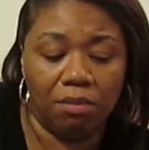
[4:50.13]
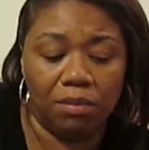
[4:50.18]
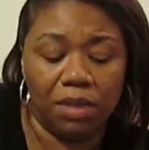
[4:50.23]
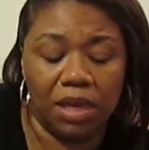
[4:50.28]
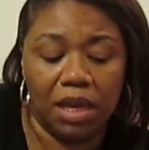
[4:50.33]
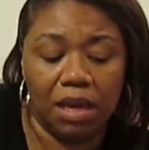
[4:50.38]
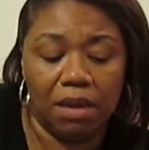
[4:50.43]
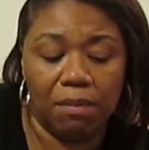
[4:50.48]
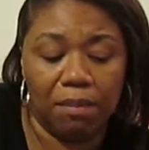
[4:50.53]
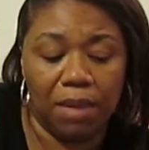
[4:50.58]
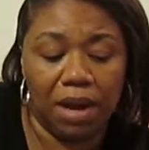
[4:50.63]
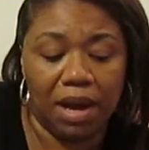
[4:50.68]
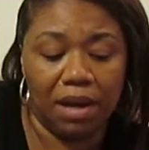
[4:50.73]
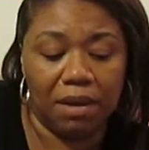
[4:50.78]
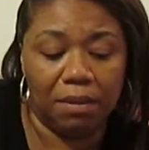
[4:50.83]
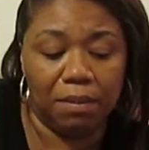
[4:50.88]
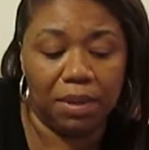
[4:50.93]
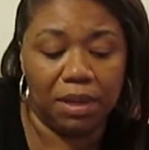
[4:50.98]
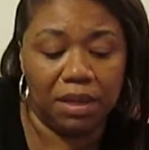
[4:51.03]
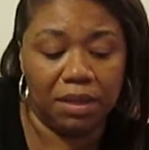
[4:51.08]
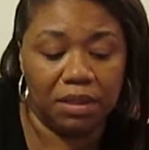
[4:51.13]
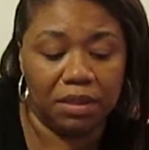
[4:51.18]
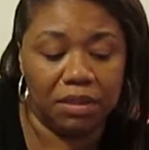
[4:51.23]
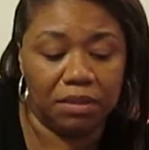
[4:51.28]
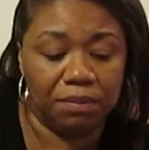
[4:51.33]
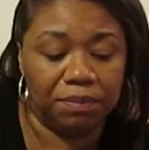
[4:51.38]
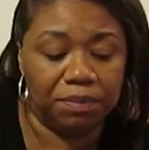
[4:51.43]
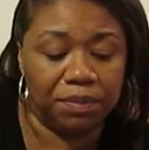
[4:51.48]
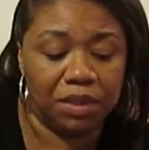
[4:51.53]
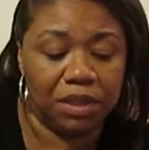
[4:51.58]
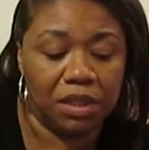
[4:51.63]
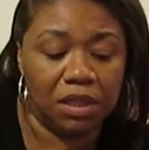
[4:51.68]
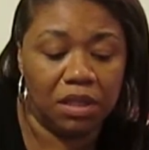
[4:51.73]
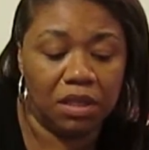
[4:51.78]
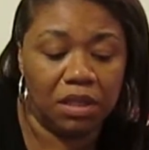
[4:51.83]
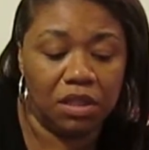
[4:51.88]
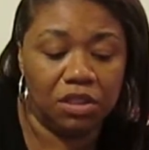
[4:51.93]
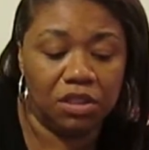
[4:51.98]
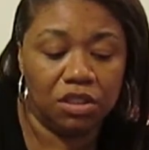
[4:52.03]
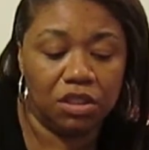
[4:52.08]
in my opinion.
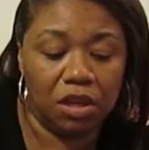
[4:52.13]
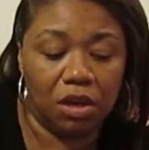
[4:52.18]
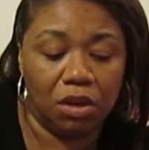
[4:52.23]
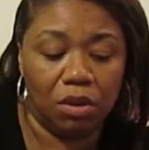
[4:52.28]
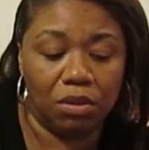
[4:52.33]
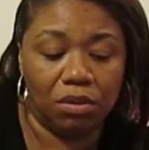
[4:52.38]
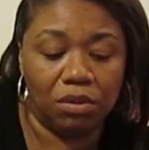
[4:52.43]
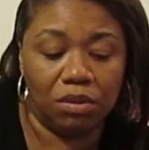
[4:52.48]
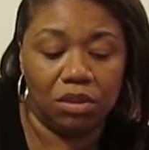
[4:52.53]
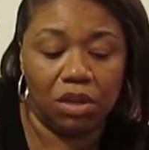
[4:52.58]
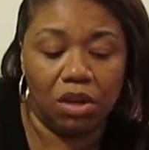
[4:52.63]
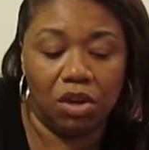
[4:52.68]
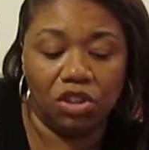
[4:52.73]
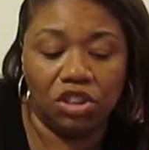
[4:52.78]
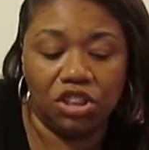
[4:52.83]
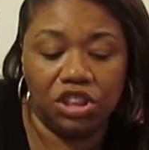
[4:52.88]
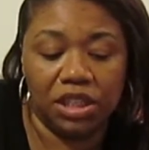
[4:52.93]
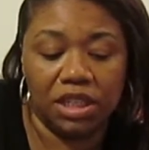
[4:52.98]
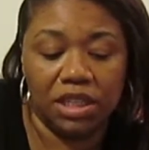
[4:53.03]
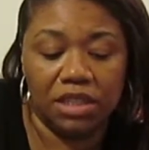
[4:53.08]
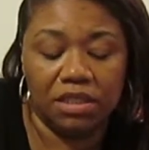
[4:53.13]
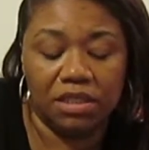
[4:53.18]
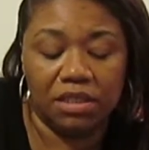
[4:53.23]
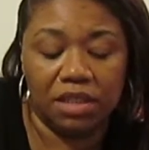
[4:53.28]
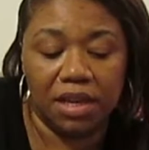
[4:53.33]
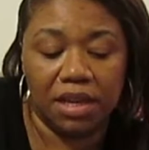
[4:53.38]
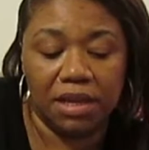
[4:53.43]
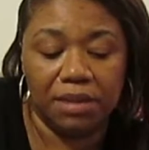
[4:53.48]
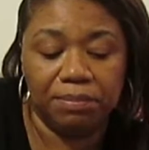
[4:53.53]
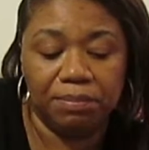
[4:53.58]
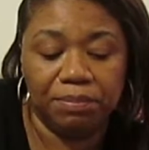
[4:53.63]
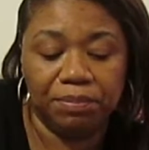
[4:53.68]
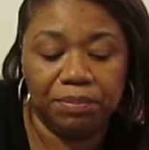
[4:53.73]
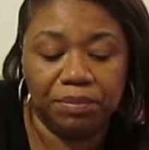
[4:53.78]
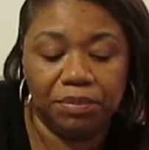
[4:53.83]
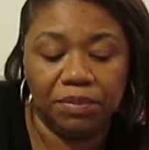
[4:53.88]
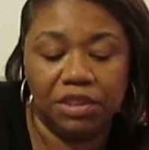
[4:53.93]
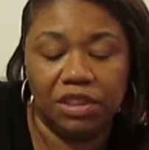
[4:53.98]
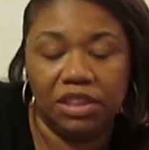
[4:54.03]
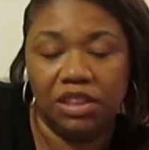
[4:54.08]
So, on Shay's date,
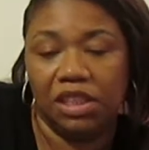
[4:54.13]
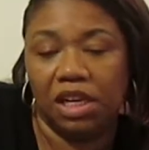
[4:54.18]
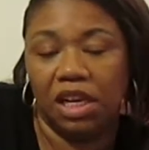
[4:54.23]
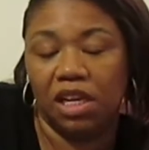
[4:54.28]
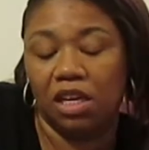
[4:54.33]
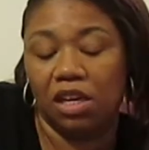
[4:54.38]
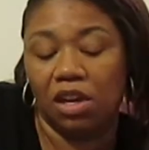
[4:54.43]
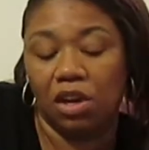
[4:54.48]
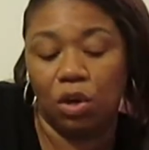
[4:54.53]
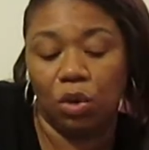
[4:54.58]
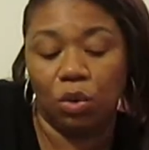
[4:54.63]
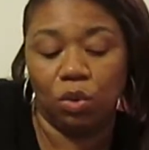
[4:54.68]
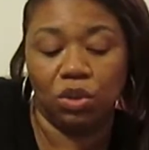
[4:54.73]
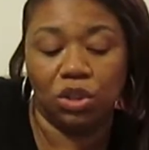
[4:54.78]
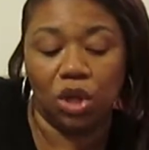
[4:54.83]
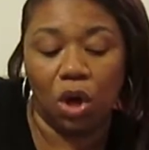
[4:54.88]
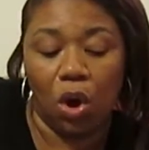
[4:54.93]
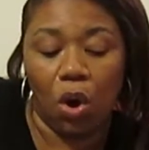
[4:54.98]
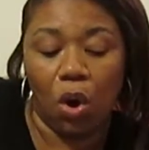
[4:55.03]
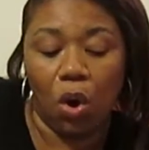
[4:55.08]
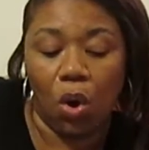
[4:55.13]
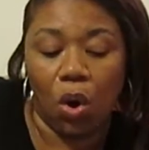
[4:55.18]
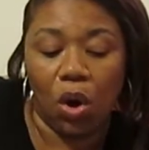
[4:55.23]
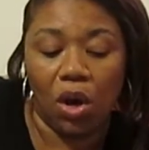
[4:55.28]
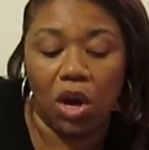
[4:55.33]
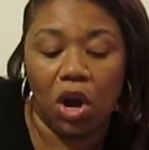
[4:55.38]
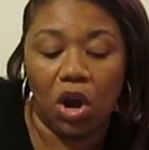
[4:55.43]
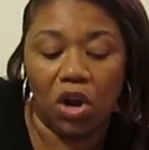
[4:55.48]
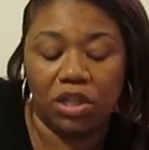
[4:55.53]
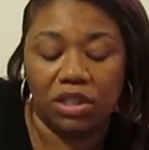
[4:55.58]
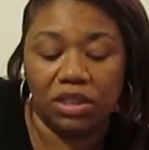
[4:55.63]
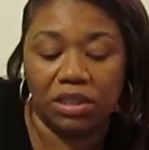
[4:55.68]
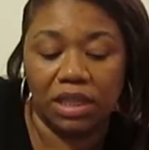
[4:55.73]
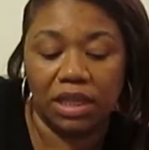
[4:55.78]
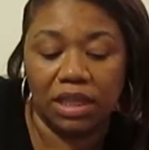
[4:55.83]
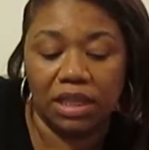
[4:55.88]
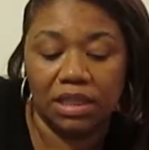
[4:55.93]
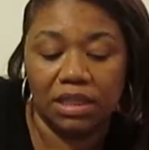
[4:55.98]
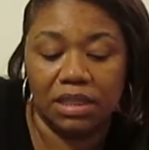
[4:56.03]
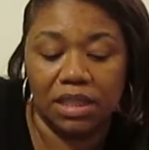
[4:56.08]
Shay goes on her
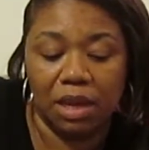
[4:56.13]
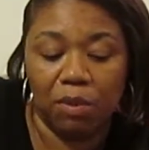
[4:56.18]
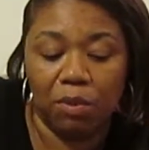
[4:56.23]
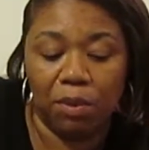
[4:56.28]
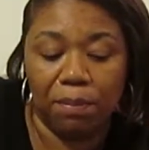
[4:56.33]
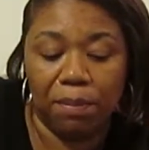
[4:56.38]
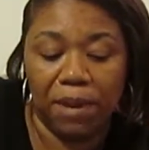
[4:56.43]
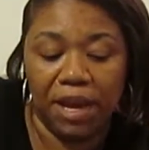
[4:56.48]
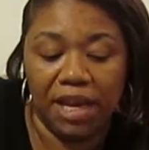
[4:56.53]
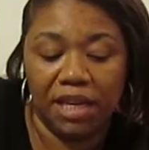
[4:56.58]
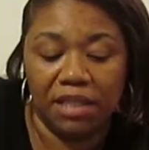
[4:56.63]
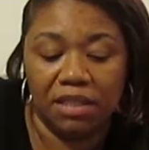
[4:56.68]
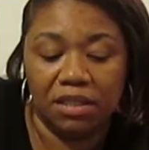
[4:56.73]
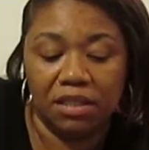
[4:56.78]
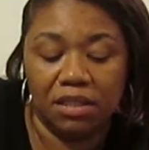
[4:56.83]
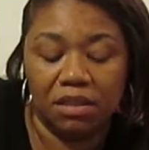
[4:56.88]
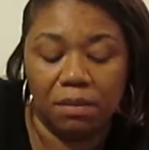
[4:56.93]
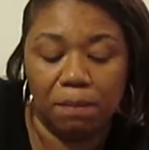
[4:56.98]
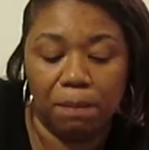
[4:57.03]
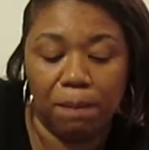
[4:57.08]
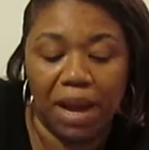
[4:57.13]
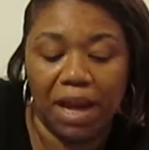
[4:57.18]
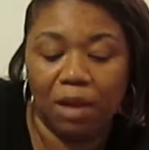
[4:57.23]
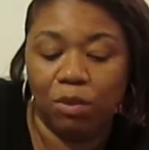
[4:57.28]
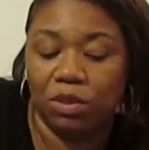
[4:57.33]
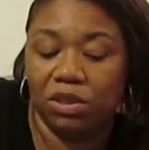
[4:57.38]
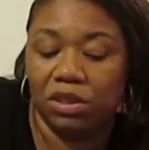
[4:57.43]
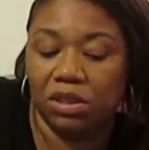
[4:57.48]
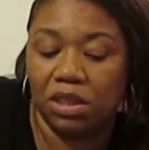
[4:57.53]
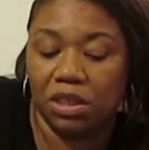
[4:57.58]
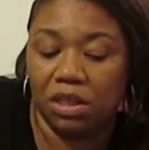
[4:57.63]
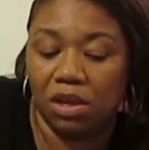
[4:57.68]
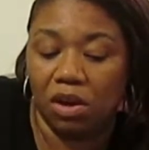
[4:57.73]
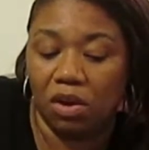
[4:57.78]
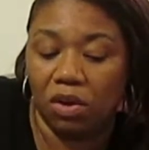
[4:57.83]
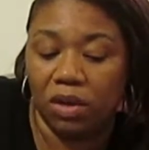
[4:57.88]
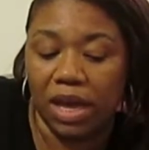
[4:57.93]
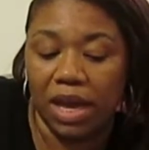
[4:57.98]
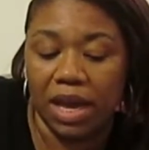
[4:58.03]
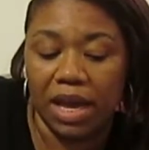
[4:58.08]
second date with Peyton. Mike was sitting
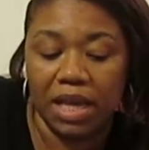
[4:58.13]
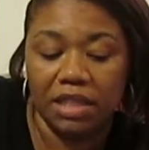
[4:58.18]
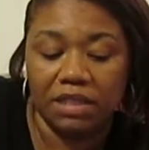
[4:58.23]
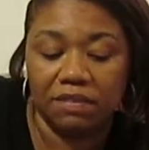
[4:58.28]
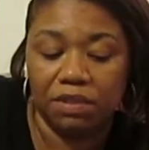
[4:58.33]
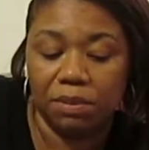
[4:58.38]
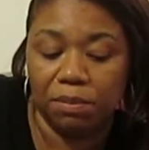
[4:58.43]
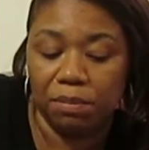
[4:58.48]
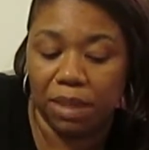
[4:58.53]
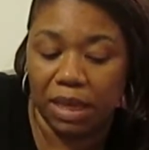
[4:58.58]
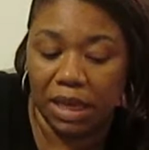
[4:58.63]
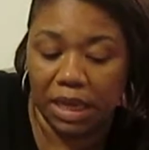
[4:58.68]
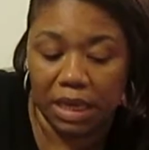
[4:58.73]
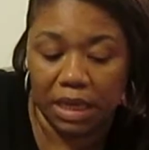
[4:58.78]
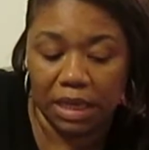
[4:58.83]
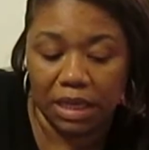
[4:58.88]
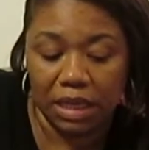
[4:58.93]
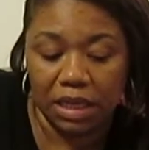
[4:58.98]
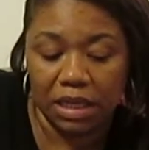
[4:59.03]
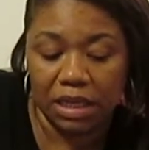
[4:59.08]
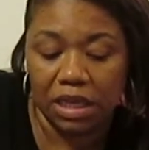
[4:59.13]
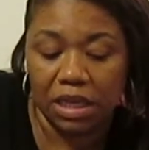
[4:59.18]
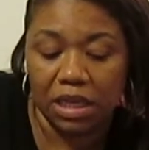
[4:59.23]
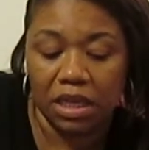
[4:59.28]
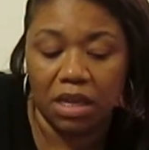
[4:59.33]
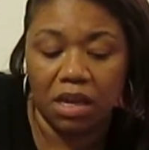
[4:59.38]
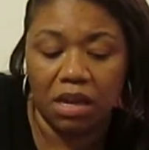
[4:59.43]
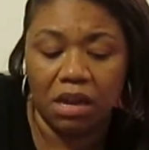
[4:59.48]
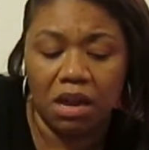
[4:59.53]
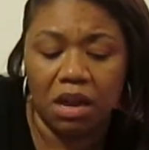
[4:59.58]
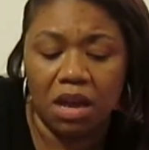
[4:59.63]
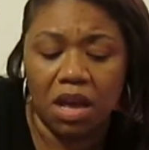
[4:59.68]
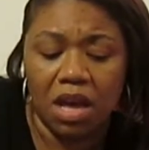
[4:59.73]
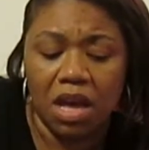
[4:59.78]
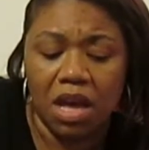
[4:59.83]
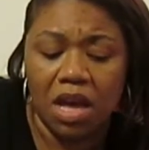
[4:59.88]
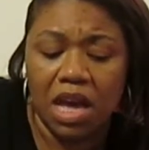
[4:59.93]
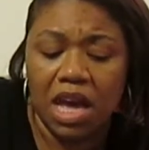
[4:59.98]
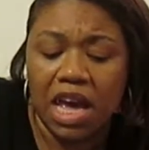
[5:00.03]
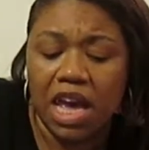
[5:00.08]
on the edge of the bed, and
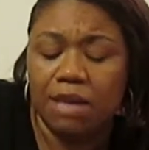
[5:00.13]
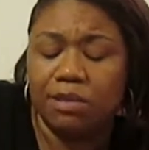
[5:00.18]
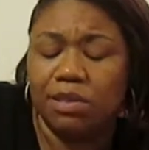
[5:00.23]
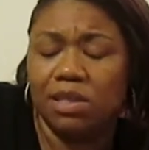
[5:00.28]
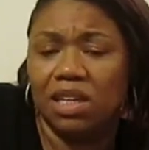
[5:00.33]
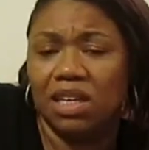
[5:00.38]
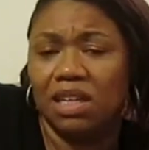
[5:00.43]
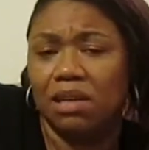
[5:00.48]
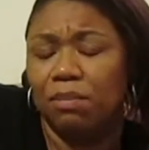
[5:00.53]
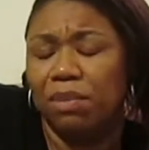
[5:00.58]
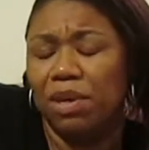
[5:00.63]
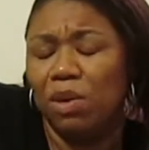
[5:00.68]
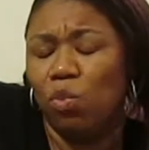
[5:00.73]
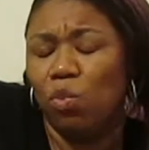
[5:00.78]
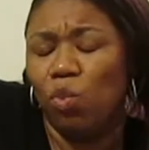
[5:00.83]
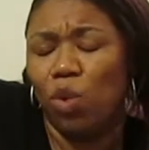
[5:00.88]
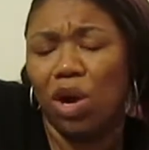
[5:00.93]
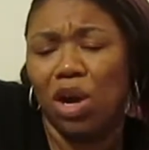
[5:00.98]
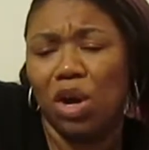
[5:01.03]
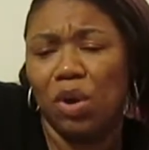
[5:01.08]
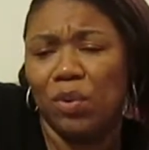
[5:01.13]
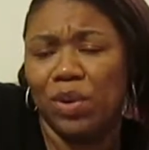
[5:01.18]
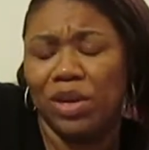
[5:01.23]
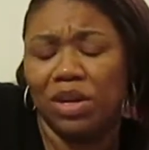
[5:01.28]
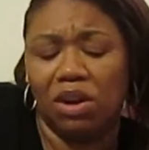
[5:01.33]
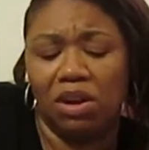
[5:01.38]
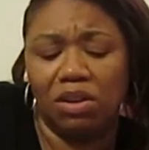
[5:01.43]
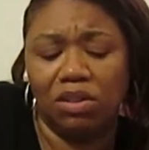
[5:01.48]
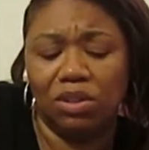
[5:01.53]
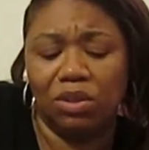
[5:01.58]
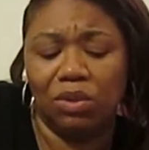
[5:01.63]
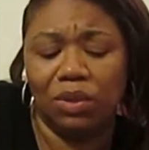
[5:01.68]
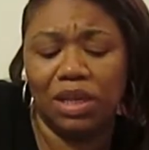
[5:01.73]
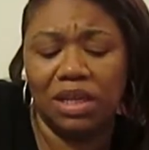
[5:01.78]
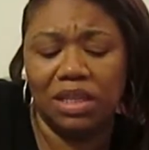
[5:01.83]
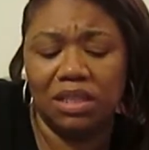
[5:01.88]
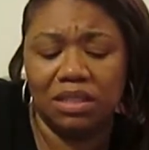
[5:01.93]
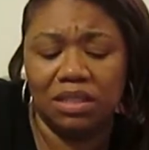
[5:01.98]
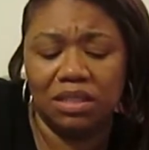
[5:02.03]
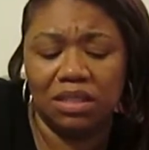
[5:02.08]
he's looking a bit worried, although
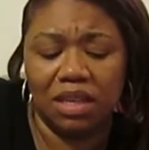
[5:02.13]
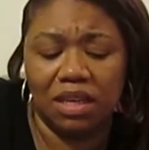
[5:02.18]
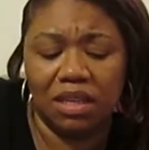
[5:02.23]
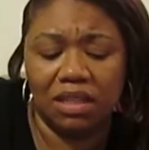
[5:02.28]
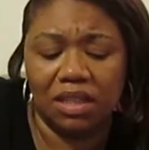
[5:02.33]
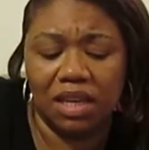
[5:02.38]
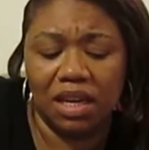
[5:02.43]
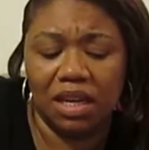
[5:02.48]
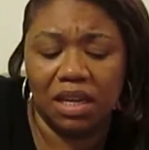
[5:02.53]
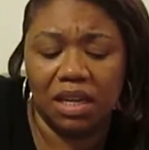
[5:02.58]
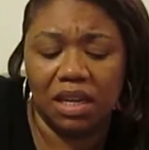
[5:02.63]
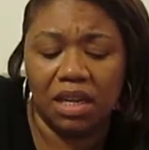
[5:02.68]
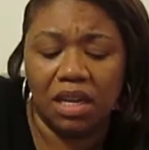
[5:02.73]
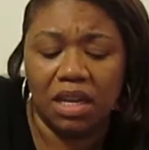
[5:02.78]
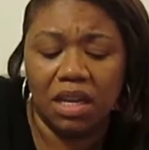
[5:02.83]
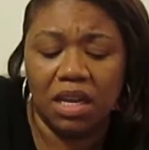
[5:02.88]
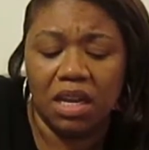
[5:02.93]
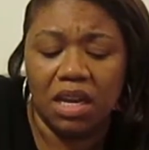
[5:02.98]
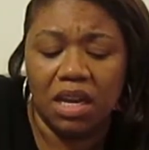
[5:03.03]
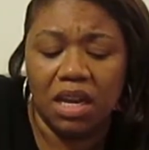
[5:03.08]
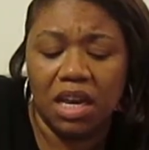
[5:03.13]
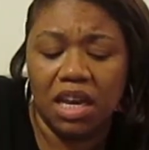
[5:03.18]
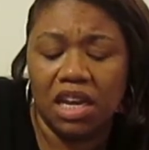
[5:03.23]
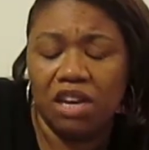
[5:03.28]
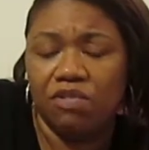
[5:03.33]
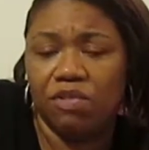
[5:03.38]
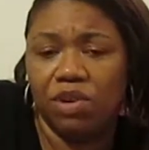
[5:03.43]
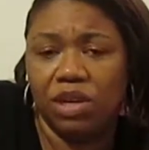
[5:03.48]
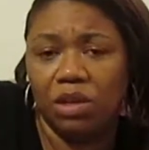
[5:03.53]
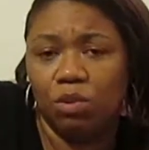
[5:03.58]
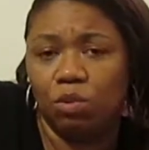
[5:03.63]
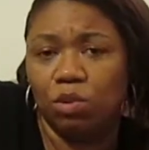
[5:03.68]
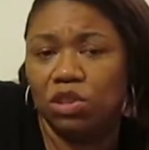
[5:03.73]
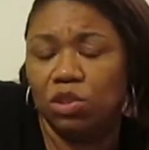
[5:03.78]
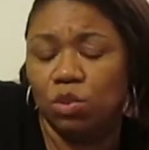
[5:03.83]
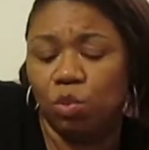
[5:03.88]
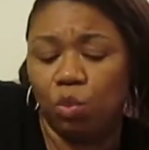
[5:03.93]
he said that he really wasn't